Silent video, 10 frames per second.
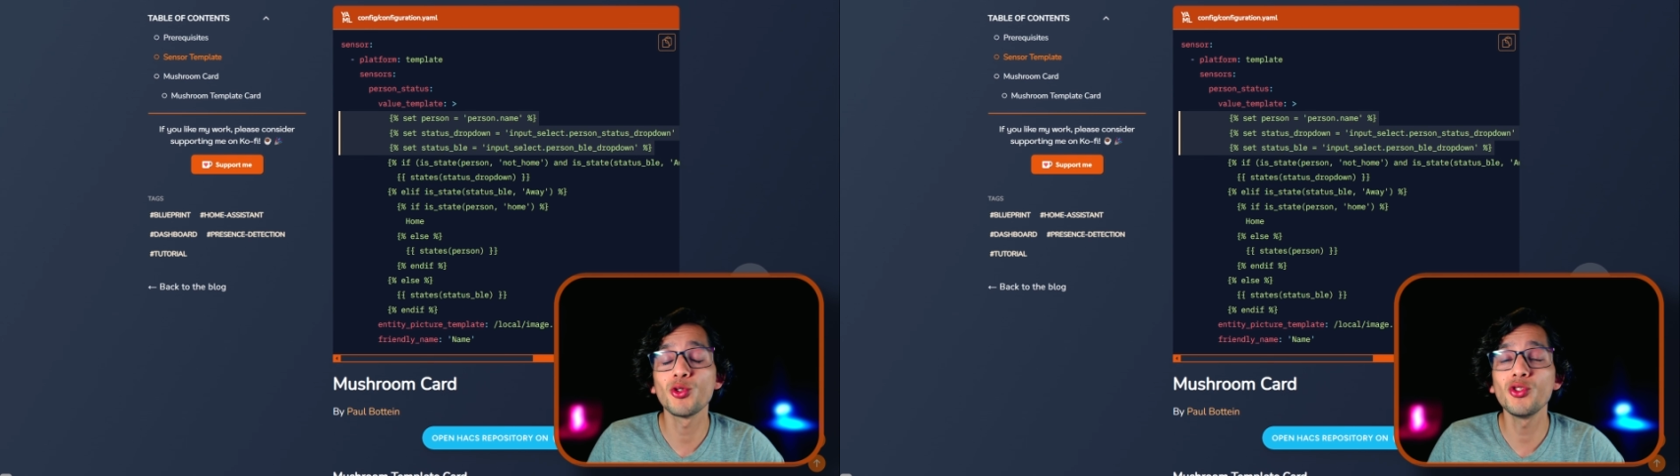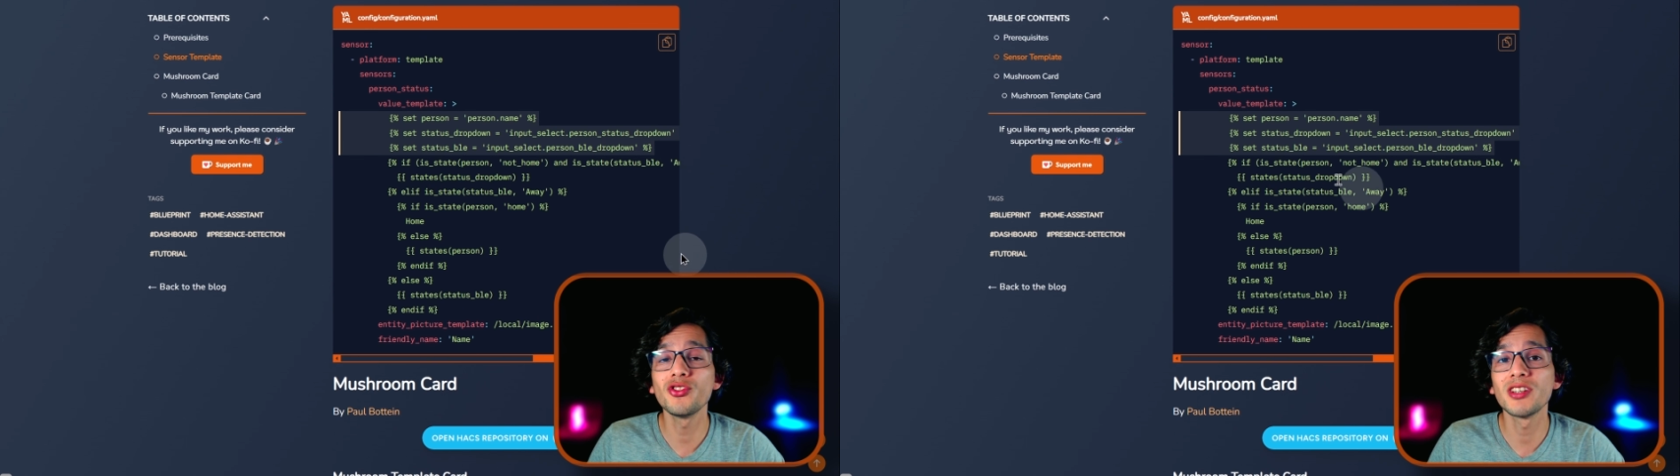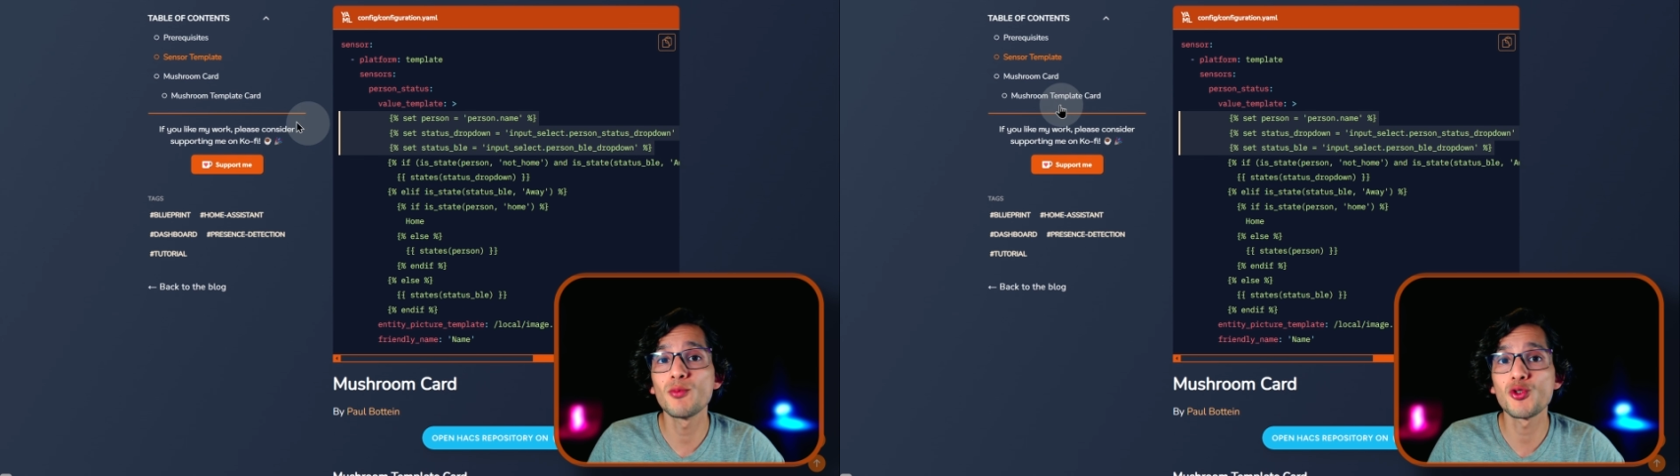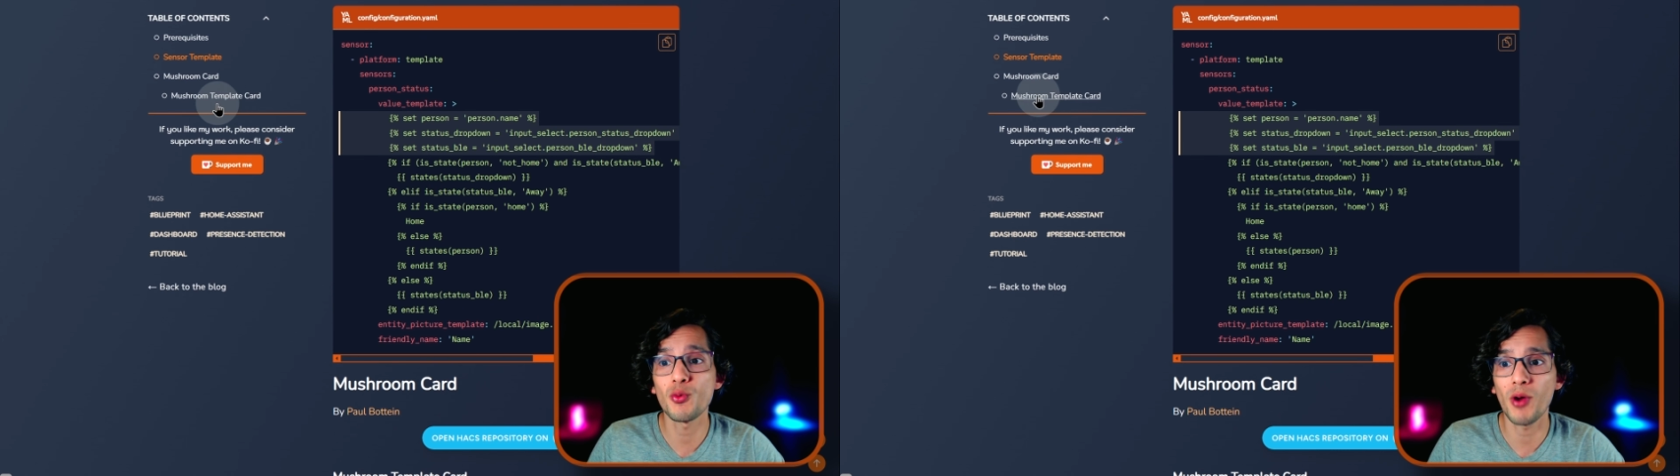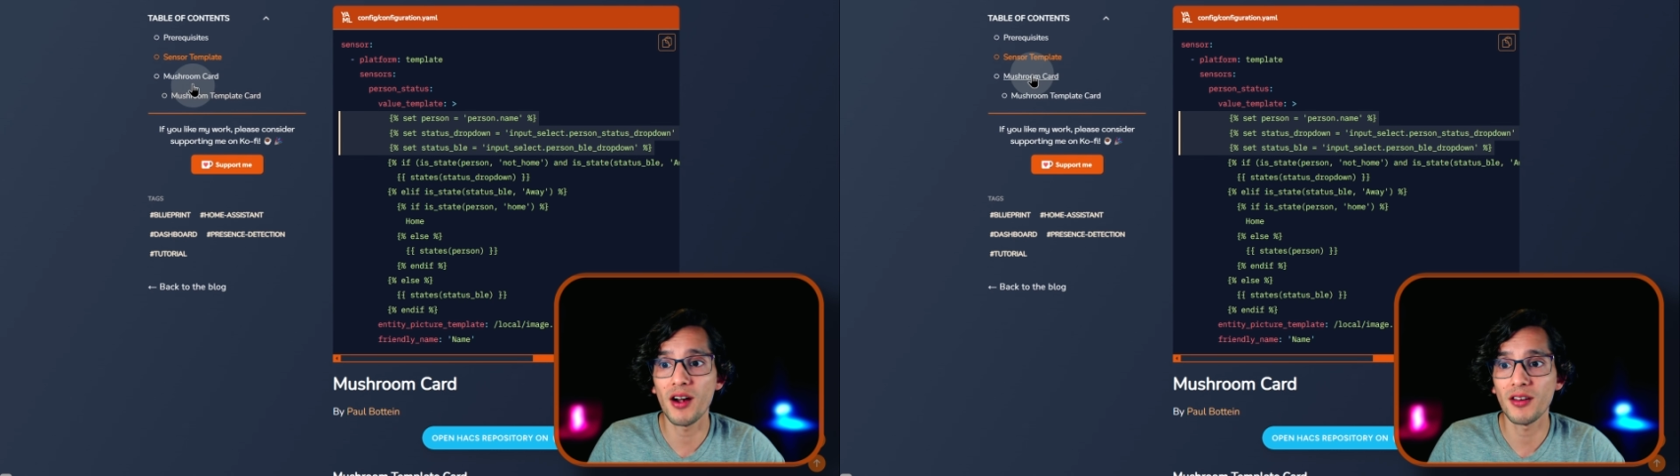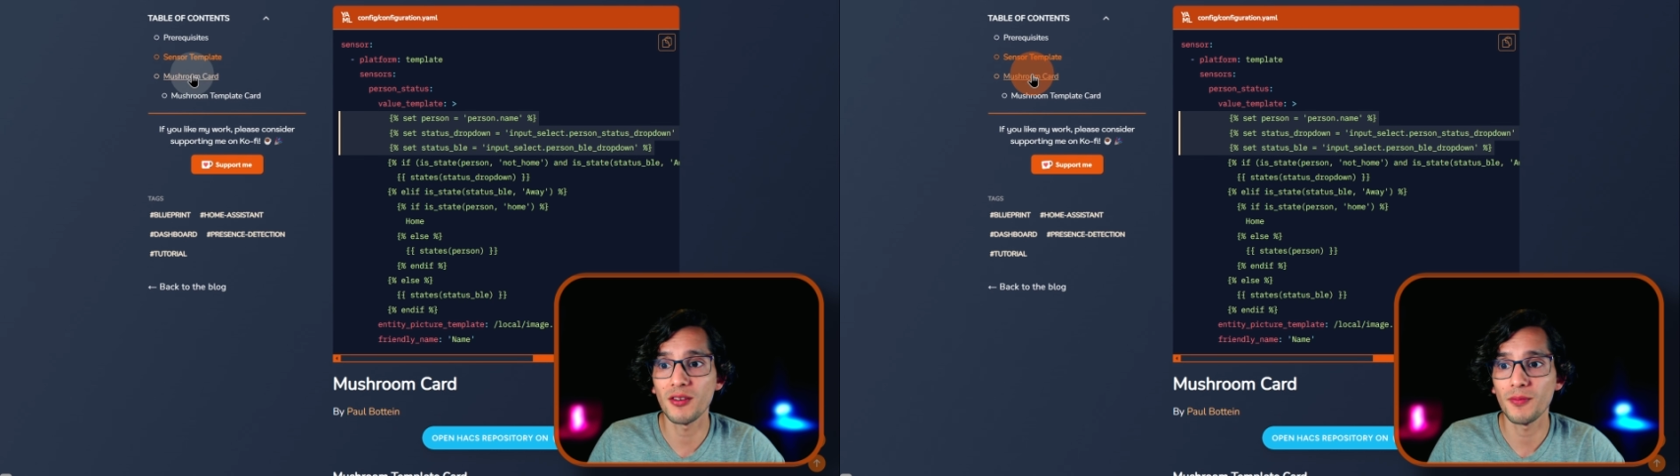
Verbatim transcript: to use the mushroom card.